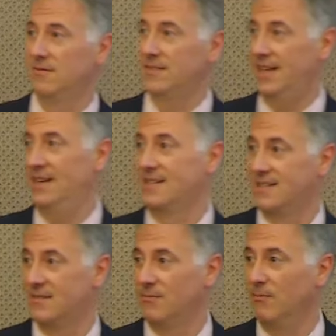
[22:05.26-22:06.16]

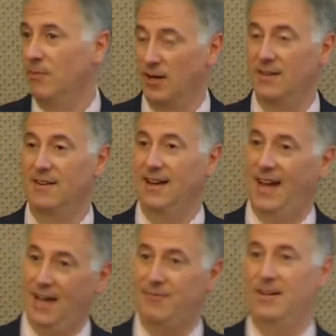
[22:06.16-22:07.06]
tests, but a
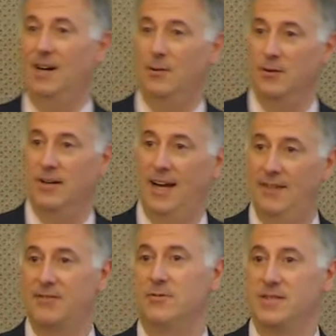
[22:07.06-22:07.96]
half an hour
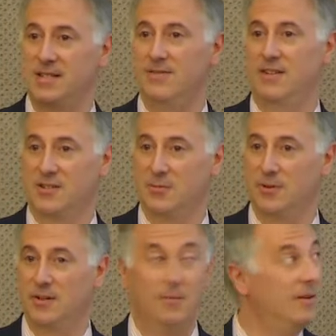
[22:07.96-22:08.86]
after receiving
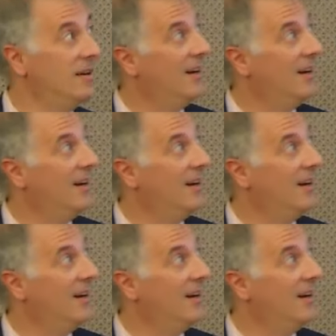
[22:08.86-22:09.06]
Zolpidem,